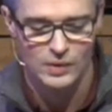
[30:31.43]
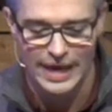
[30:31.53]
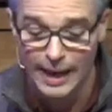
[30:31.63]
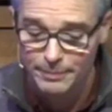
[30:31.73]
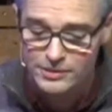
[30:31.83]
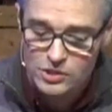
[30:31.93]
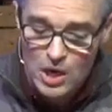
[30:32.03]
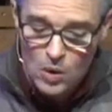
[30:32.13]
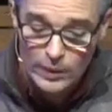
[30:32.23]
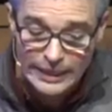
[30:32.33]
what happens
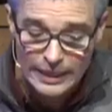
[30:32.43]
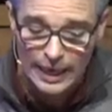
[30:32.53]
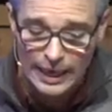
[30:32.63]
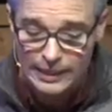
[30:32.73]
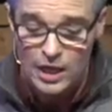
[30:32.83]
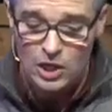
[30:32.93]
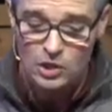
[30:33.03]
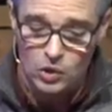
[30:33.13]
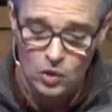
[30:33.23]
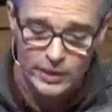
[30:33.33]
when God
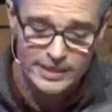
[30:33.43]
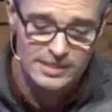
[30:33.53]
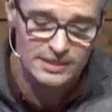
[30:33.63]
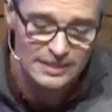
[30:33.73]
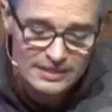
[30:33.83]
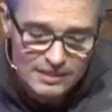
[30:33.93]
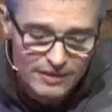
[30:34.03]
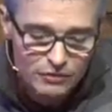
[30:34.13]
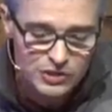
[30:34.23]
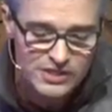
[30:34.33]
gloriously
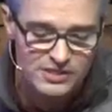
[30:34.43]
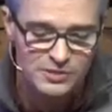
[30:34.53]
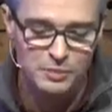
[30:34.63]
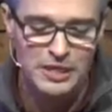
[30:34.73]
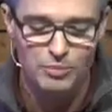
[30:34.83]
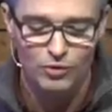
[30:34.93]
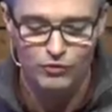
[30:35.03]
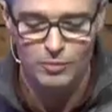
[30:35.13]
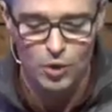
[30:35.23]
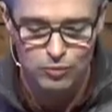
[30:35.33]
delivers his people
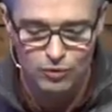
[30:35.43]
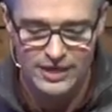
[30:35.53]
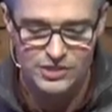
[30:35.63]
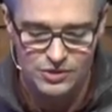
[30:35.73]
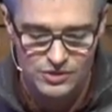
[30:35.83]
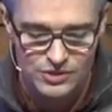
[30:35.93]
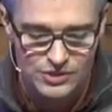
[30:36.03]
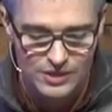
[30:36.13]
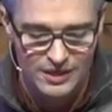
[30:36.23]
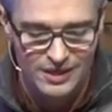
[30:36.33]
from
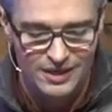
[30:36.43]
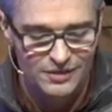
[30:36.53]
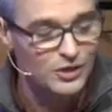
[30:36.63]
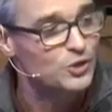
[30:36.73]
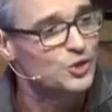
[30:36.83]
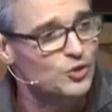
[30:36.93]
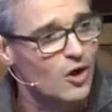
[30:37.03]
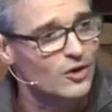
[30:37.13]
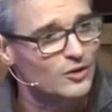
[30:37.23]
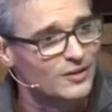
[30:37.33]
oppressors that are
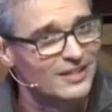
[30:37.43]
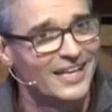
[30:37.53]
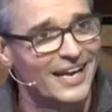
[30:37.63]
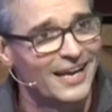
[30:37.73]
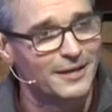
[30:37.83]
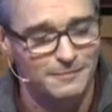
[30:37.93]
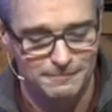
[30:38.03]
stronger than they.